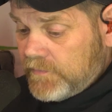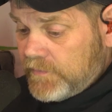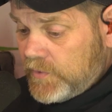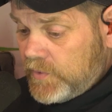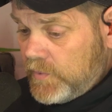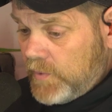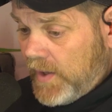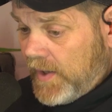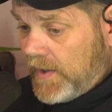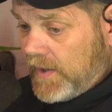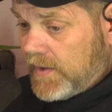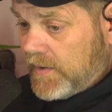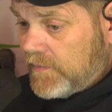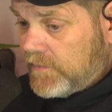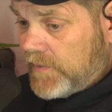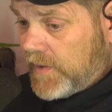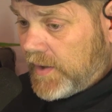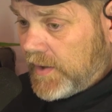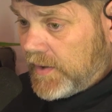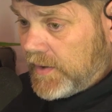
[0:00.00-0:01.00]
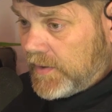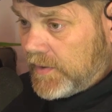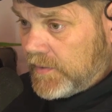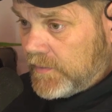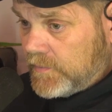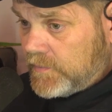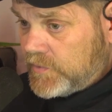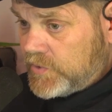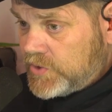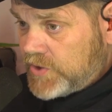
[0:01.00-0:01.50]
If you have
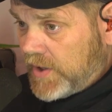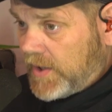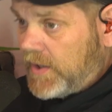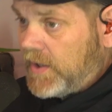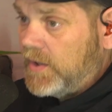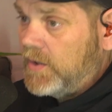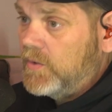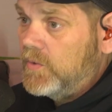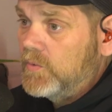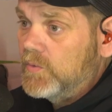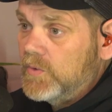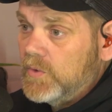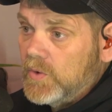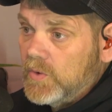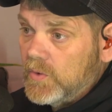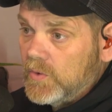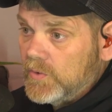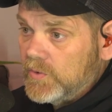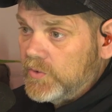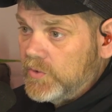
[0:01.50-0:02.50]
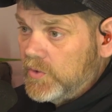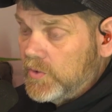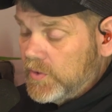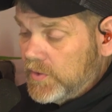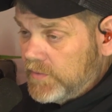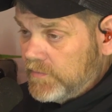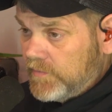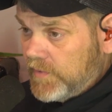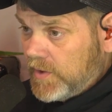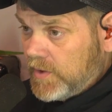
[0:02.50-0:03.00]
a child or
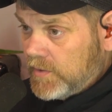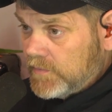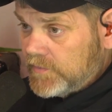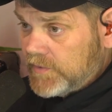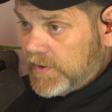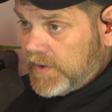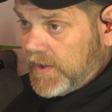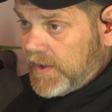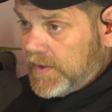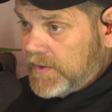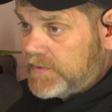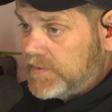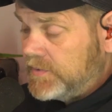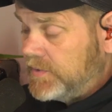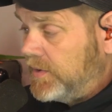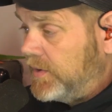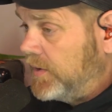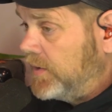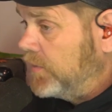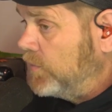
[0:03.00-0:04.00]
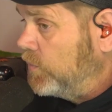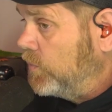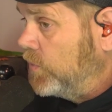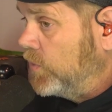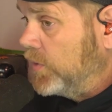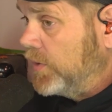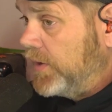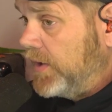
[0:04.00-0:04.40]
you're involved in an accident,